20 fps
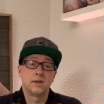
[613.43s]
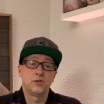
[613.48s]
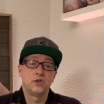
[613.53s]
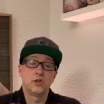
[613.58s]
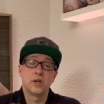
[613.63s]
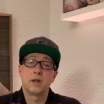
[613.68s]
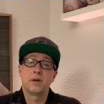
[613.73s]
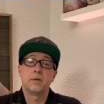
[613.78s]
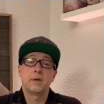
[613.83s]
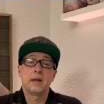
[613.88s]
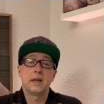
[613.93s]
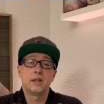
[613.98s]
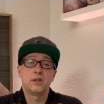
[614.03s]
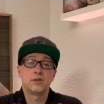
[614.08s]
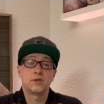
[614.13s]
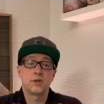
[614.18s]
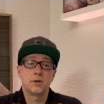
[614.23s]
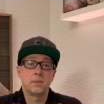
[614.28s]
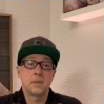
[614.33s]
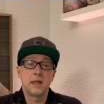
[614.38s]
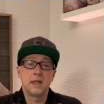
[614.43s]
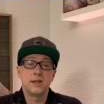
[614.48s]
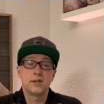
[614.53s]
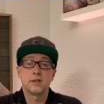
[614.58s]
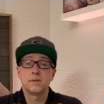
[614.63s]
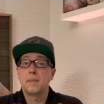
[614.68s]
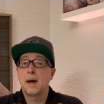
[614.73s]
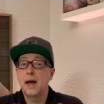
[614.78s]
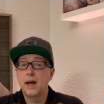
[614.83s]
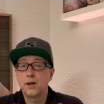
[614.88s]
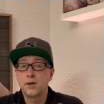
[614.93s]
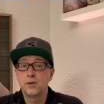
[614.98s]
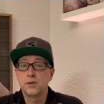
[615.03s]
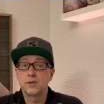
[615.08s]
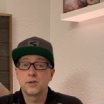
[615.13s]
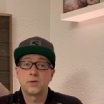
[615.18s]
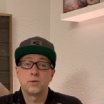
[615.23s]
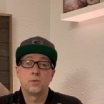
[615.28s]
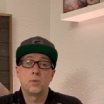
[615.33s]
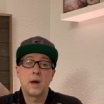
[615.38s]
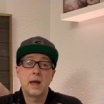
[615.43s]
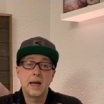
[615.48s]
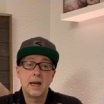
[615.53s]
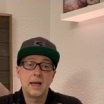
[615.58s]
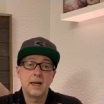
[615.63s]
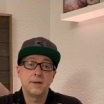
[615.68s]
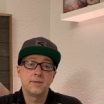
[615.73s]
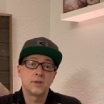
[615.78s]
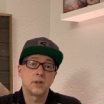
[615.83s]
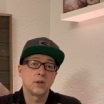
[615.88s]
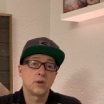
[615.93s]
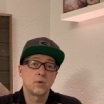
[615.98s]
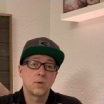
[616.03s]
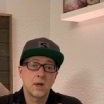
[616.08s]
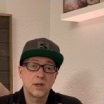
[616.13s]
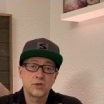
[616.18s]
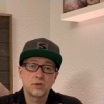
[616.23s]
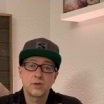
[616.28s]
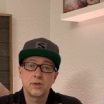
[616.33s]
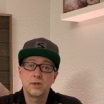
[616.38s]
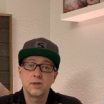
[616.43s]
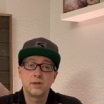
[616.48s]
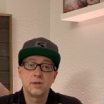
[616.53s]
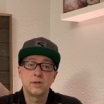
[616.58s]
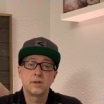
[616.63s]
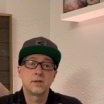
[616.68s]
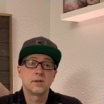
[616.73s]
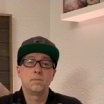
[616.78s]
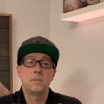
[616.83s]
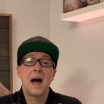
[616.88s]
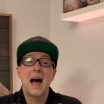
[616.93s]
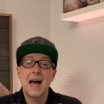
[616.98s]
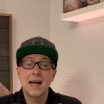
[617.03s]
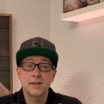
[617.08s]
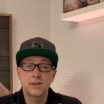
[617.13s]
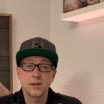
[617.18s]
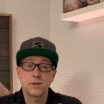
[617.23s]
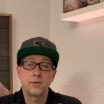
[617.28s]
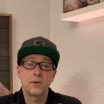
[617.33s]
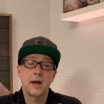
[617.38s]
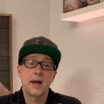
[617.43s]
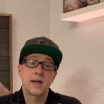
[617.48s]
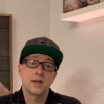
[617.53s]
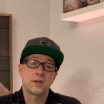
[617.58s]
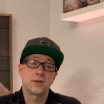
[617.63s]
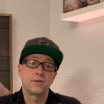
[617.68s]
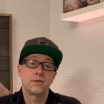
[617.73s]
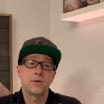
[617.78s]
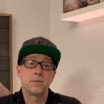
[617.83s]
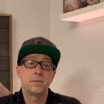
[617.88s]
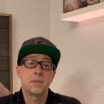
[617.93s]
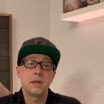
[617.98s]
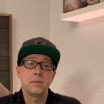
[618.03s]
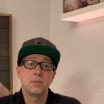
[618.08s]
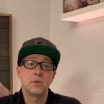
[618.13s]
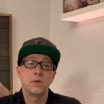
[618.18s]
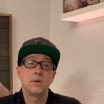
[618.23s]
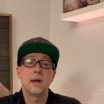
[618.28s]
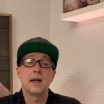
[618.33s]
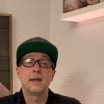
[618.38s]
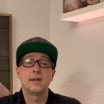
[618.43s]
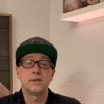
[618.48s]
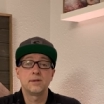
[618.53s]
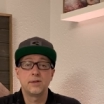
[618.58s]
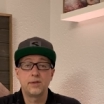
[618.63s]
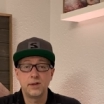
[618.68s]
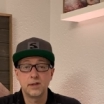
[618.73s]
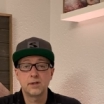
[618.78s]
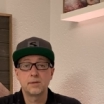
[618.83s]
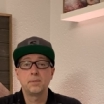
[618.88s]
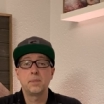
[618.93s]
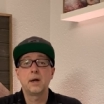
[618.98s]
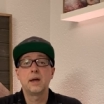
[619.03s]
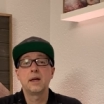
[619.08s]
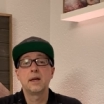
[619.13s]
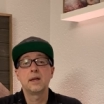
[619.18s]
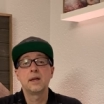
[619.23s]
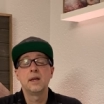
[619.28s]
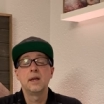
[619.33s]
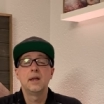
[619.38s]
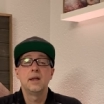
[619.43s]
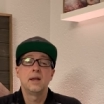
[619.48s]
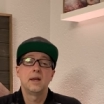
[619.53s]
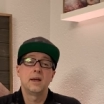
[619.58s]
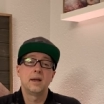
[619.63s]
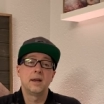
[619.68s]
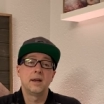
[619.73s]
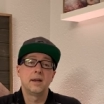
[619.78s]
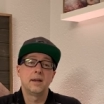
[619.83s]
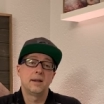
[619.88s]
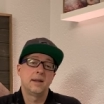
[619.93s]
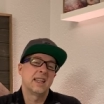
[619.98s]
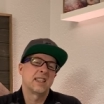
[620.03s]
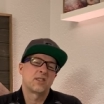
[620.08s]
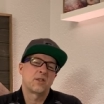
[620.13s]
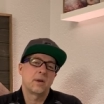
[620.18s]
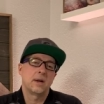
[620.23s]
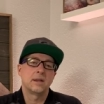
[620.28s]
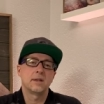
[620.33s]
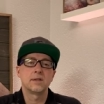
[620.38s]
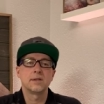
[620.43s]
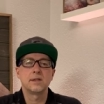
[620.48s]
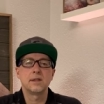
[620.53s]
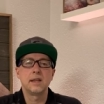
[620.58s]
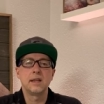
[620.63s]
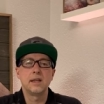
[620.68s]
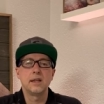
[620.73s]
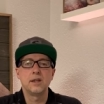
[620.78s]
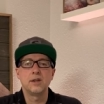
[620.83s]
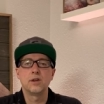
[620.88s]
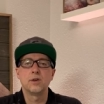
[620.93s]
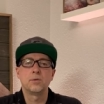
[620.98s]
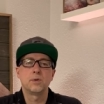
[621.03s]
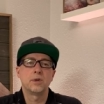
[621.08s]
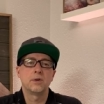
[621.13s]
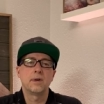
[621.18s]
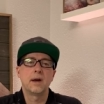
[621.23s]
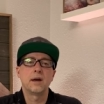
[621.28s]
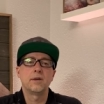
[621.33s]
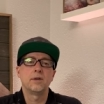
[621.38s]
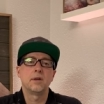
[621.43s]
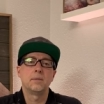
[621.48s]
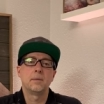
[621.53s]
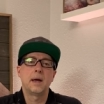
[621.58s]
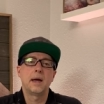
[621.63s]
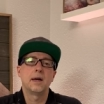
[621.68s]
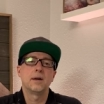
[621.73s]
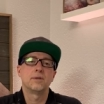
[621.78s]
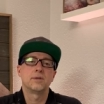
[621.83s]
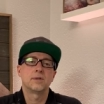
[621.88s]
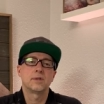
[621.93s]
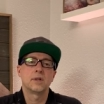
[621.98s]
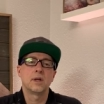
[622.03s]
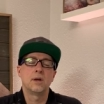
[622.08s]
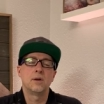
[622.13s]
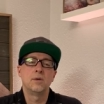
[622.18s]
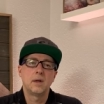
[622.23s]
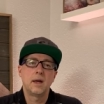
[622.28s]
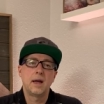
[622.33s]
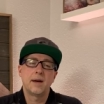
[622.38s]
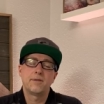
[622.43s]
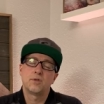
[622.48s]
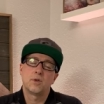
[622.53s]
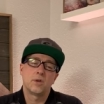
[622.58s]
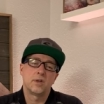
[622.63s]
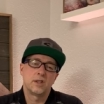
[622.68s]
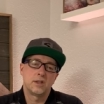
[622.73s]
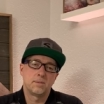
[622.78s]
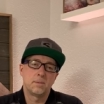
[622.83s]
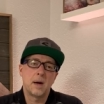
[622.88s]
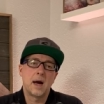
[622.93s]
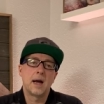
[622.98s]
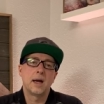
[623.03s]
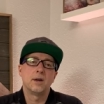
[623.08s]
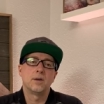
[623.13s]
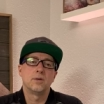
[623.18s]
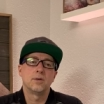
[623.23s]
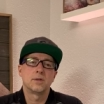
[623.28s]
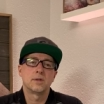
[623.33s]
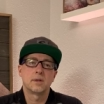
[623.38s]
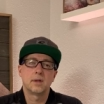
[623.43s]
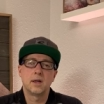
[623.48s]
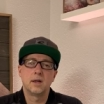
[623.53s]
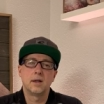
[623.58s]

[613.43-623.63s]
generated so many smiles and waves and questions, positive reaction from people as this bike. And that's great to see, when you're out and about. So after all these miles,